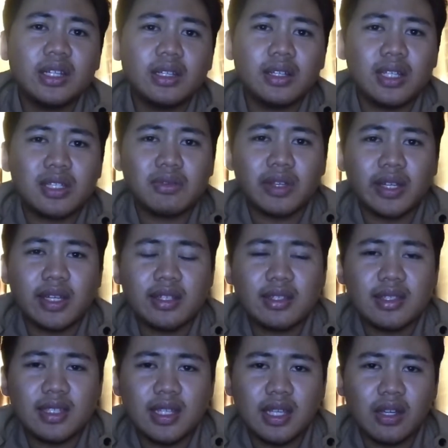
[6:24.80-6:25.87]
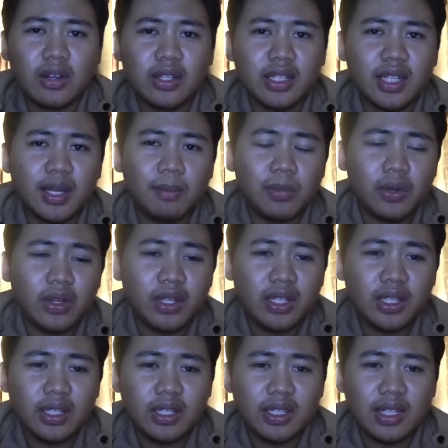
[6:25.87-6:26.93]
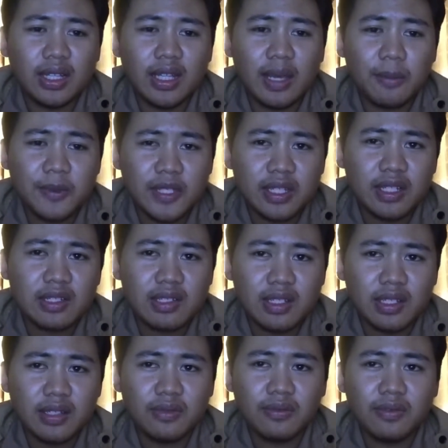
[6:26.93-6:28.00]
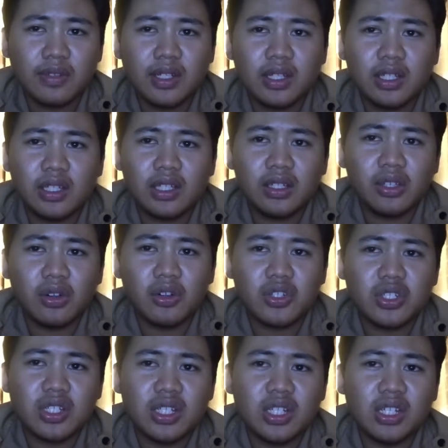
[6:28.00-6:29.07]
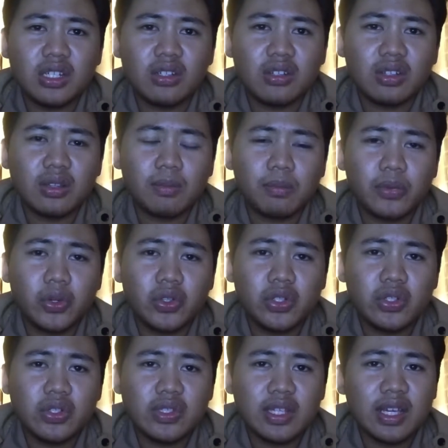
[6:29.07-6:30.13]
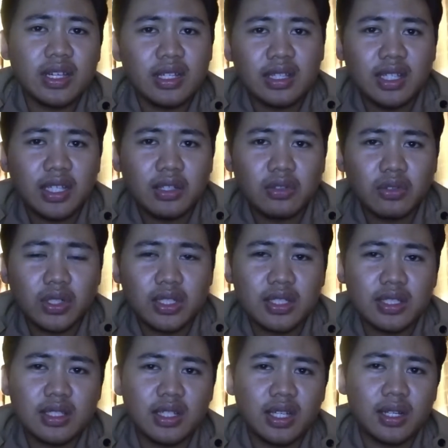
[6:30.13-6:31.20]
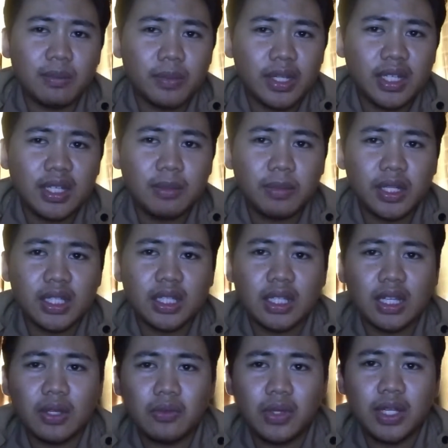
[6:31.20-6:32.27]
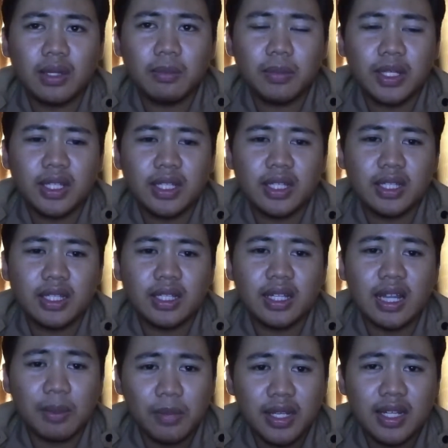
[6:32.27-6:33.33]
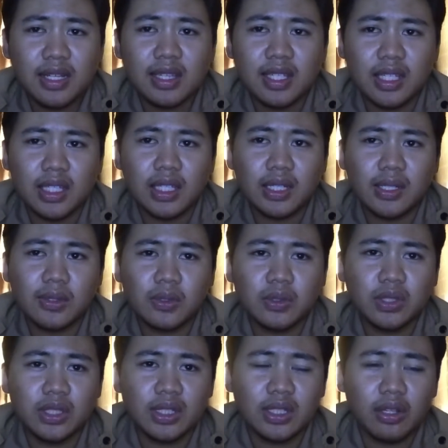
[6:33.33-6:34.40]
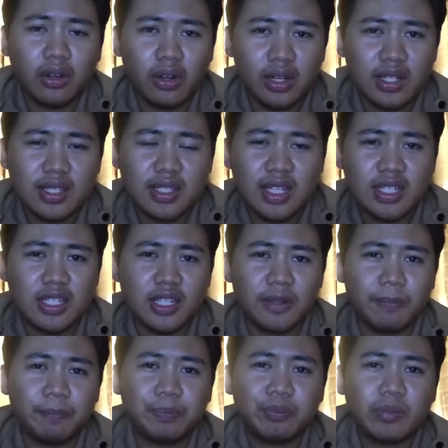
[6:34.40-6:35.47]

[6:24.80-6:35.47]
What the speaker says: This we can see on the employee that absent itself. He or she did not produce anything towards the company but will be the liability to the organization.